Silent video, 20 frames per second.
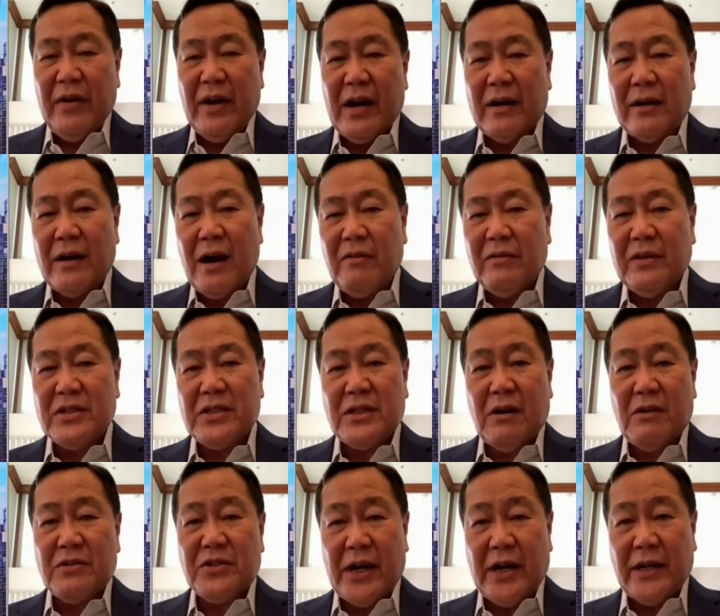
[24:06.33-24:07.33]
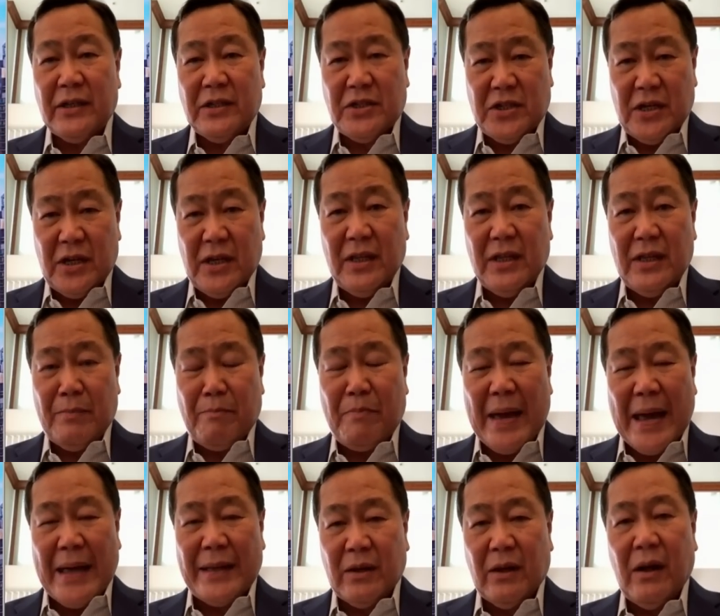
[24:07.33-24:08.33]
around the South China Sea
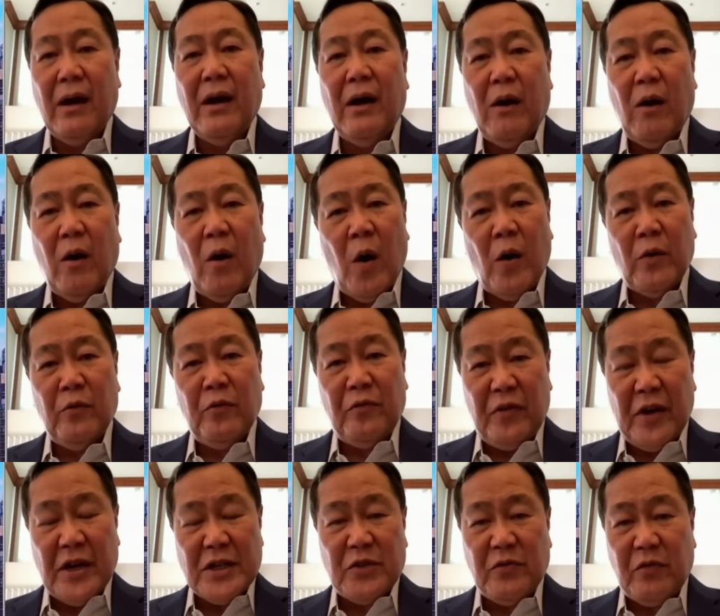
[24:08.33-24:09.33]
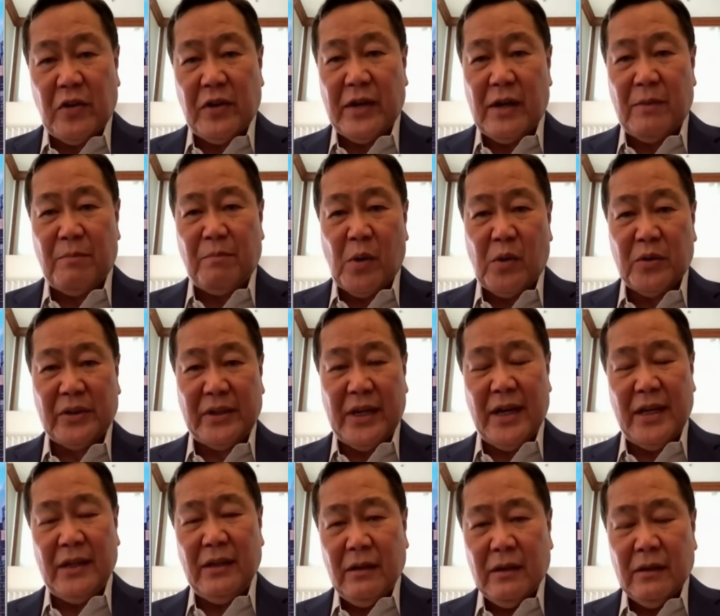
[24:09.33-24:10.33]
depend on fish for their
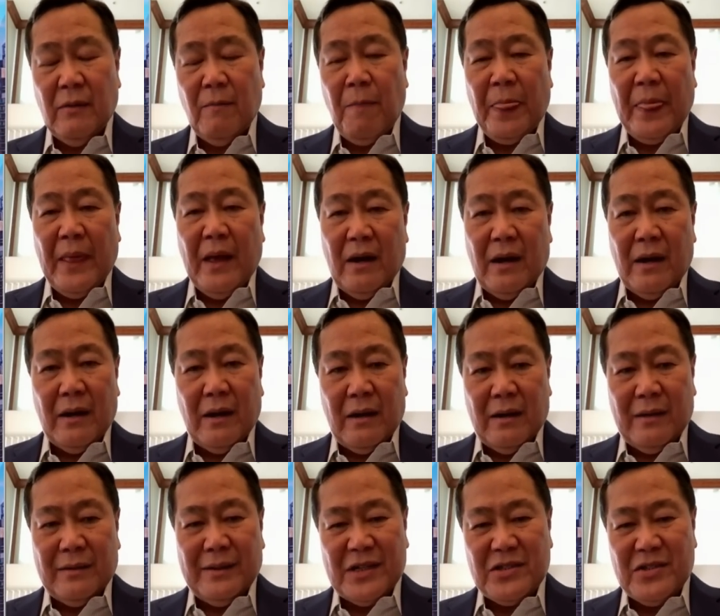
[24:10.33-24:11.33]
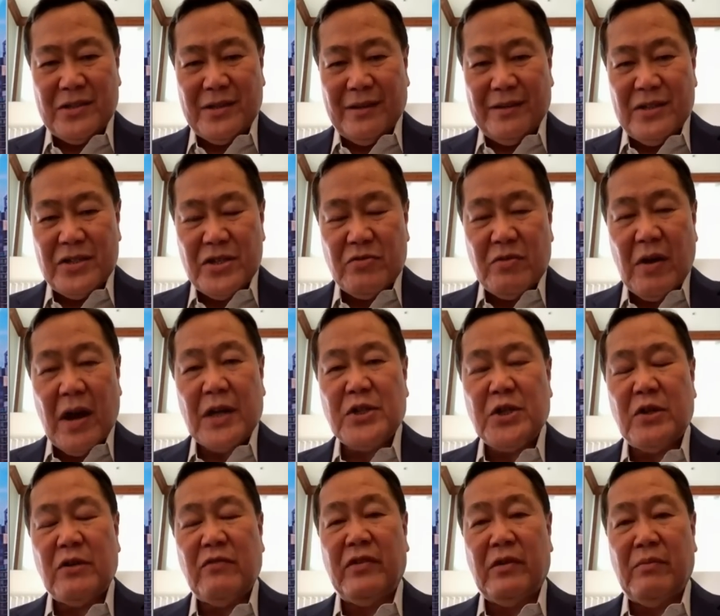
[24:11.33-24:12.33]
protein. That's a destruction
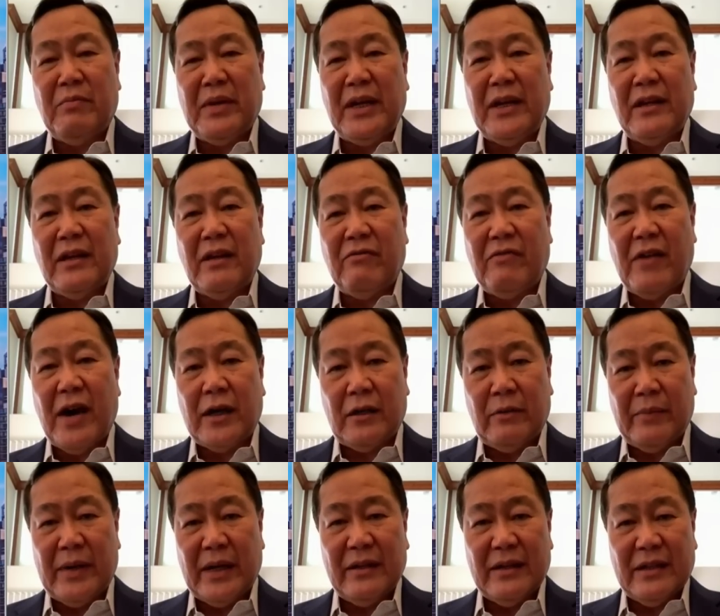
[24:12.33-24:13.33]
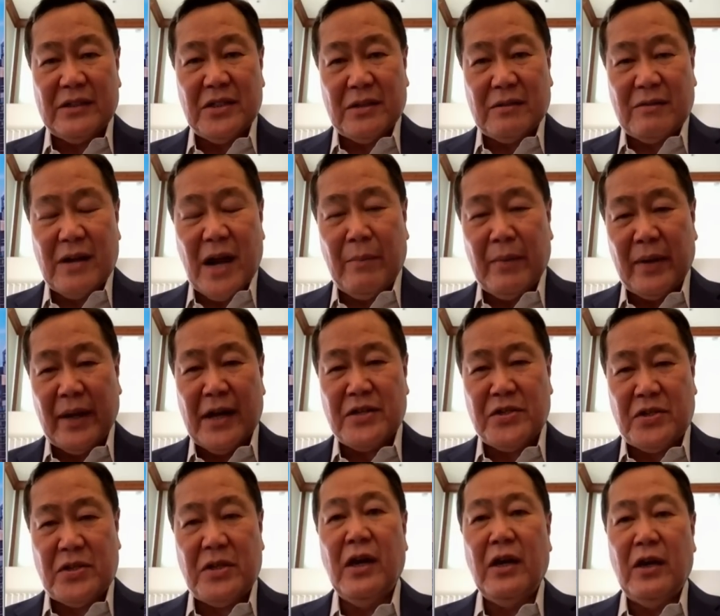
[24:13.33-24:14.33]
of the marine environment. That's a crime
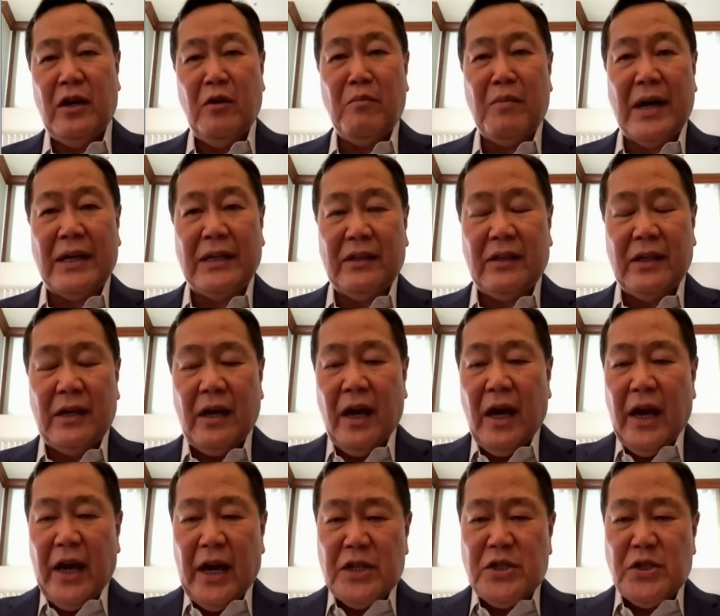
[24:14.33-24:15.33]
against humanity. It's